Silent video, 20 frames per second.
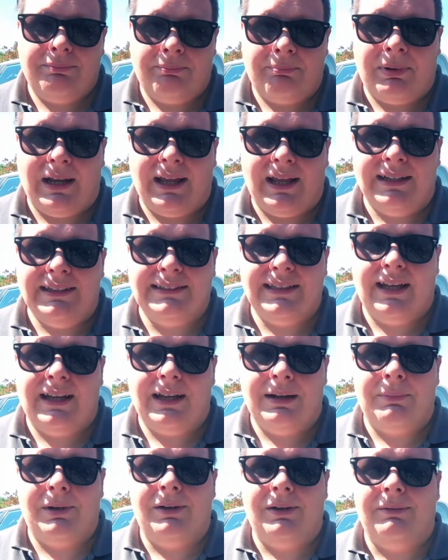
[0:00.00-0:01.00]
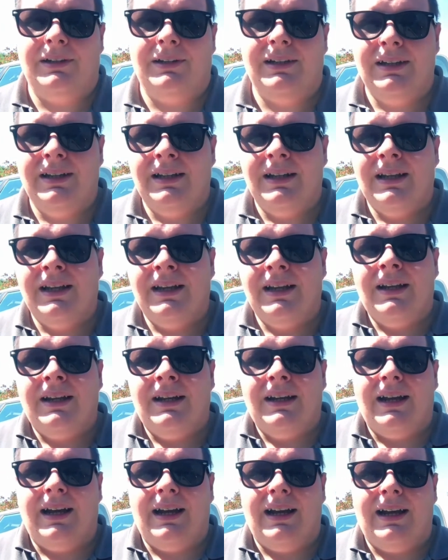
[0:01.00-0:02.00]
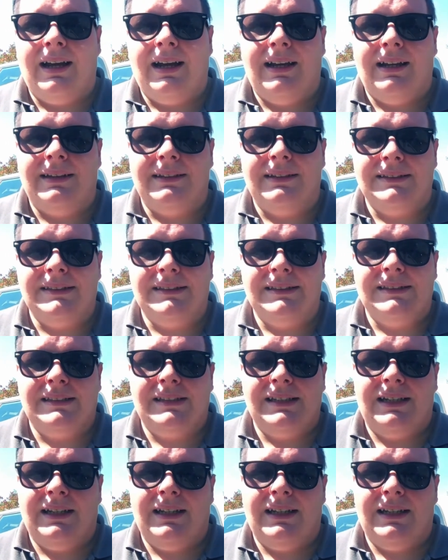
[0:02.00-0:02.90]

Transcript: place at the moment. And